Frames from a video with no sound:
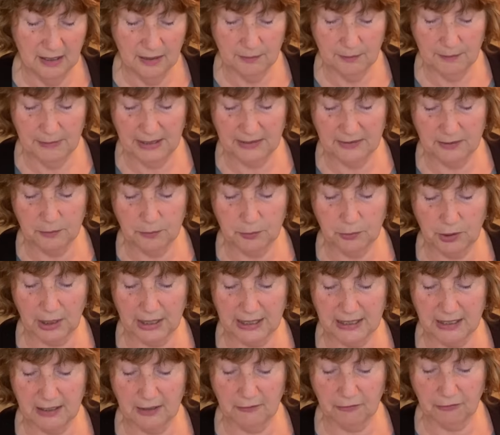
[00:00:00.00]
May the
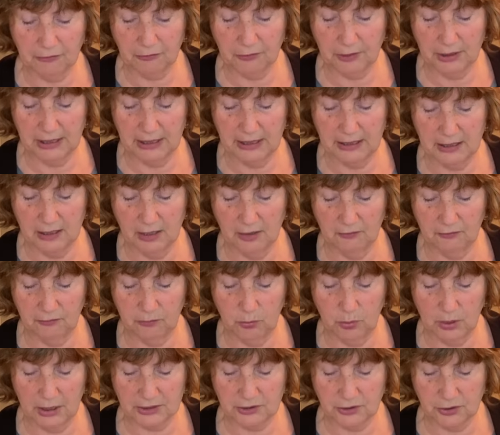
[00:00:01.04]
breaking free of
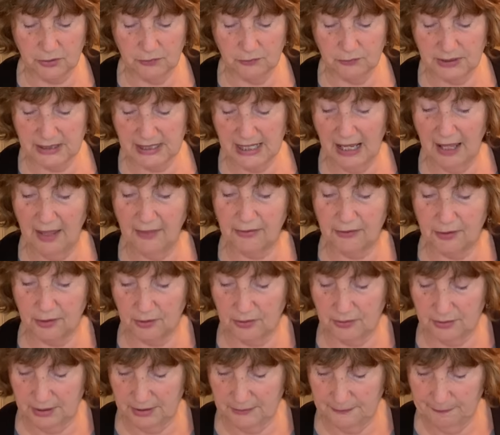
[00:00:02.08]
what you
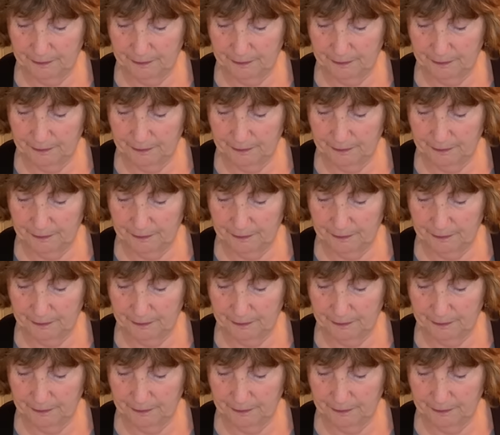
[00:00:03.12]
tethered,